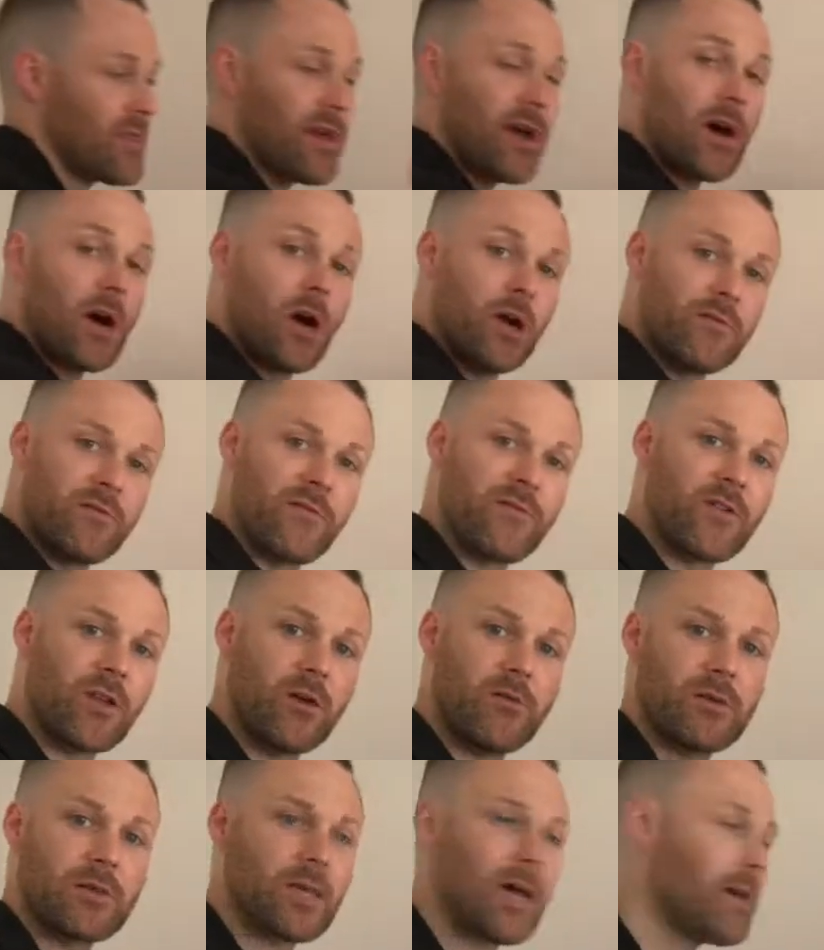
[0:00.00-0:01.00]
that
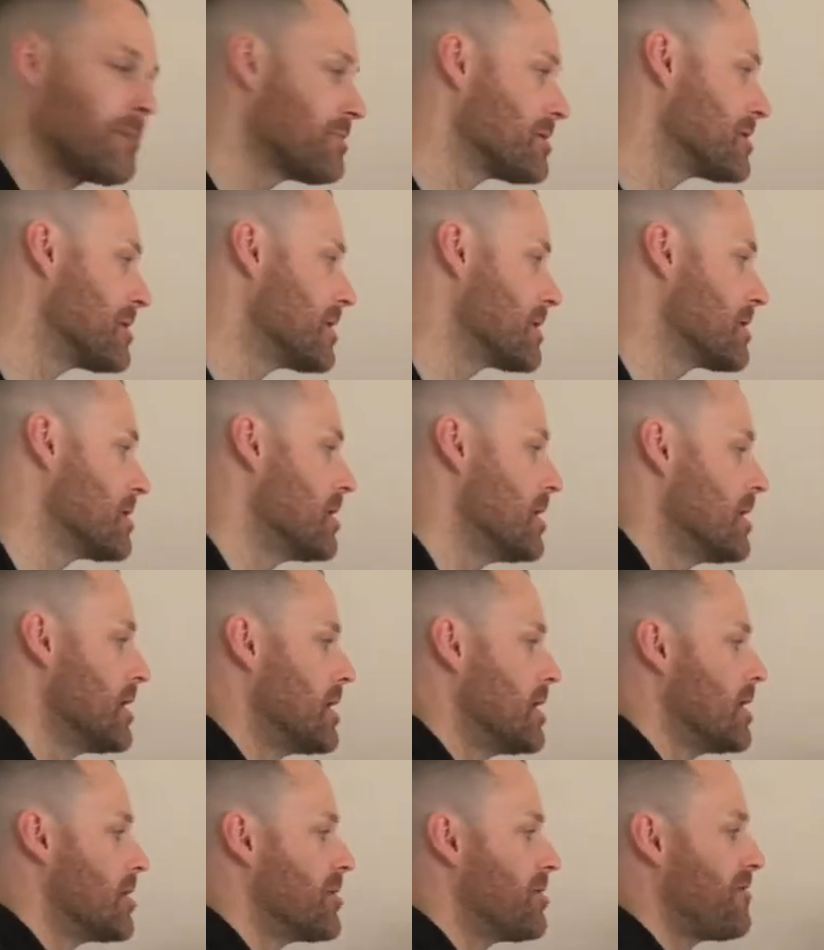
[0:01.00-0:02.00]
overflow is happening,
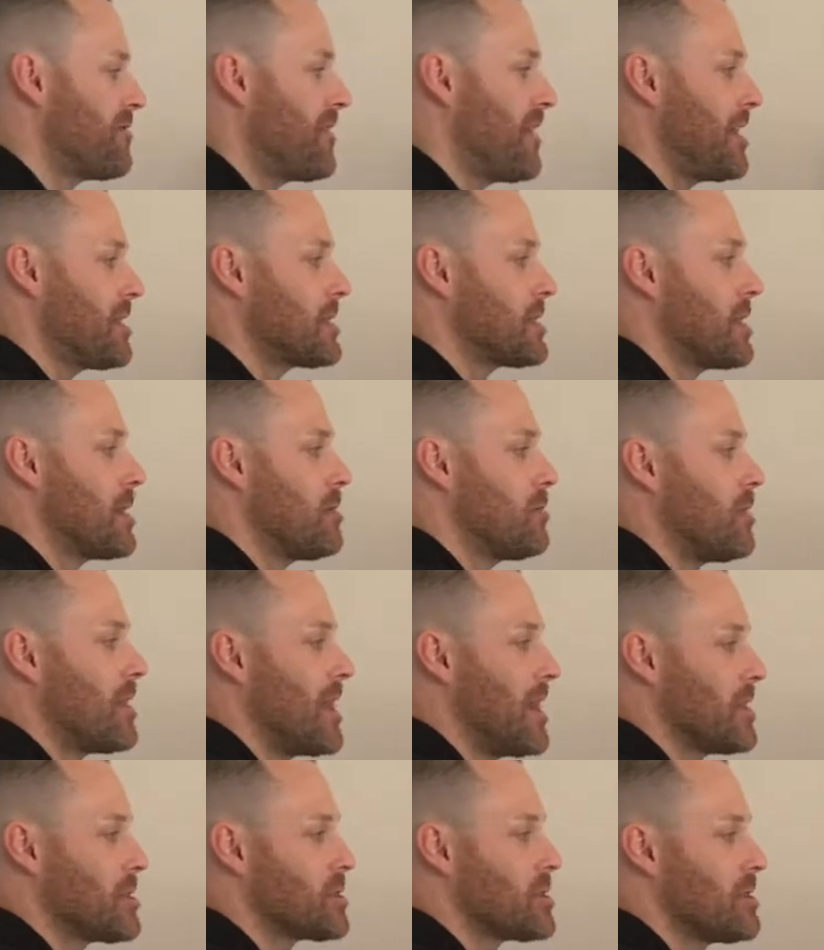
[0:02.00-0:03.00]
the fat cell will
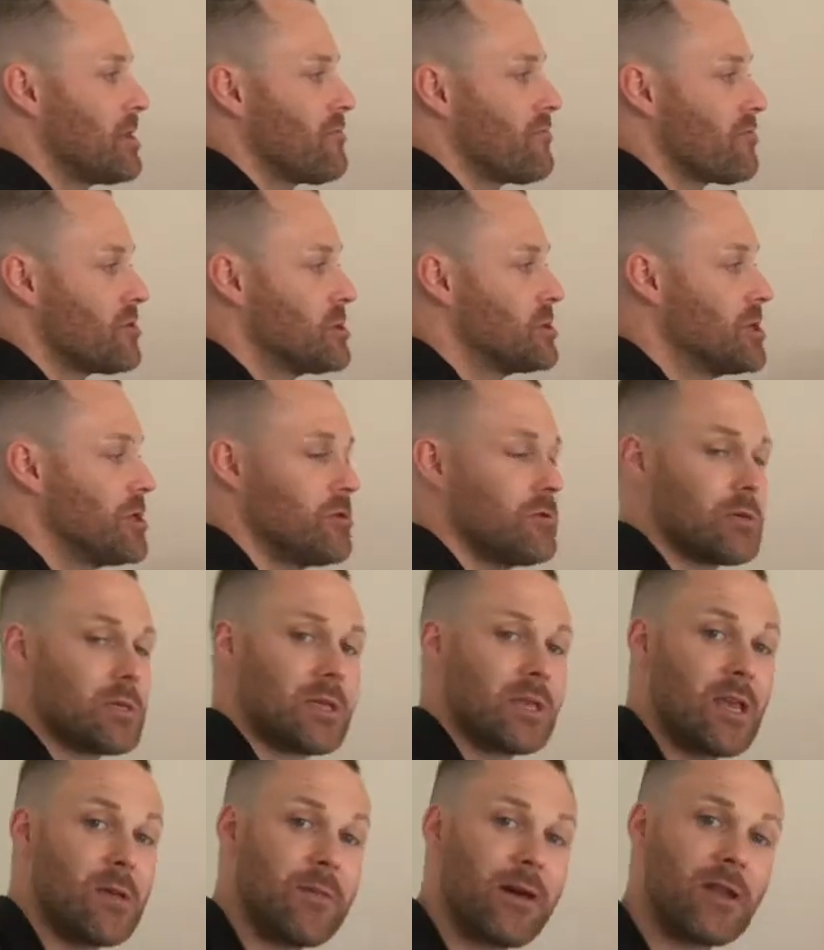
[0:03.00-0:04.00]
actually reduce
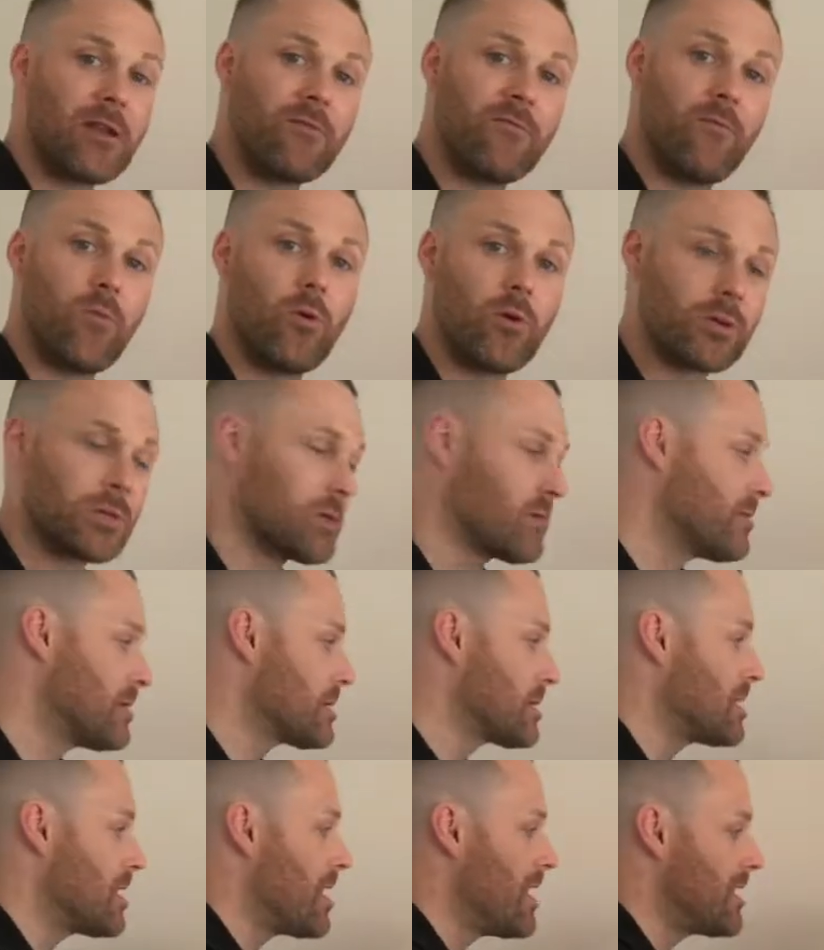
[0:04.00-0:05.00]
the amount of water
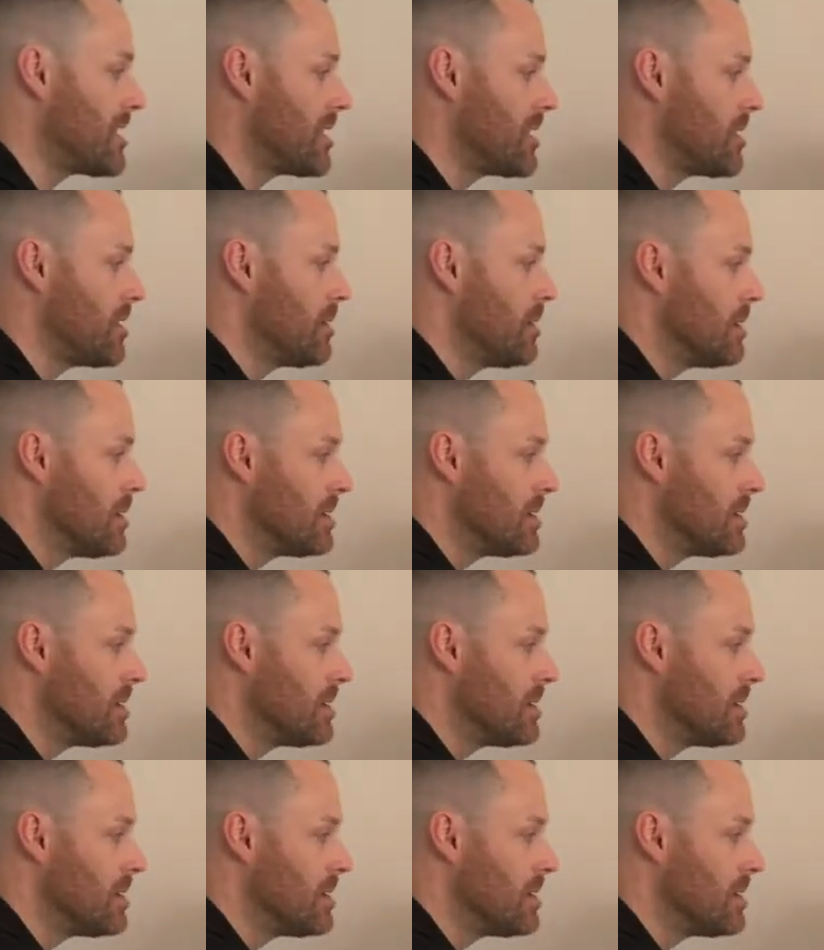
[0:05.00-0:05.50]
inside it,